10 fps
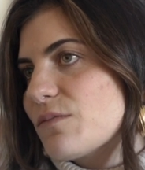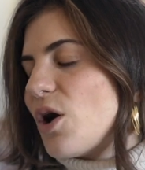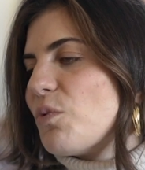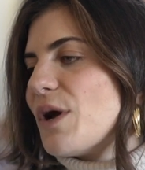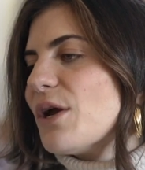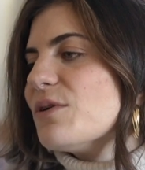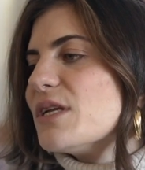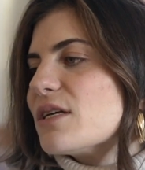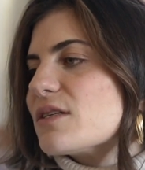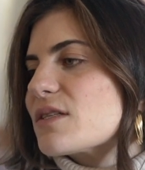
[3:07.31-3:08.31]

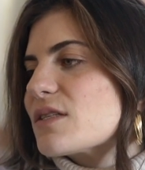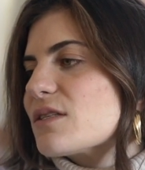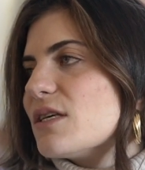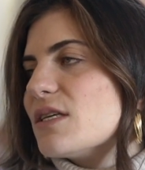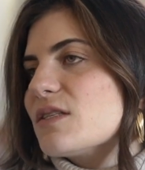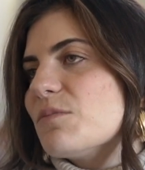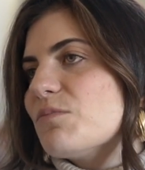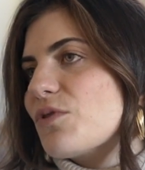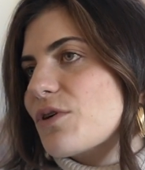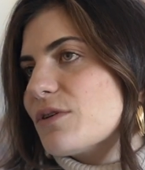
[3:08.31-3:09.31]
Awareness is
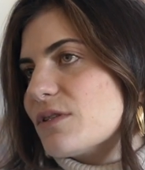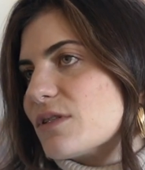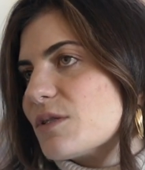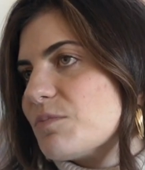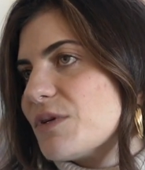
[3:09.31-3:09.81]
important,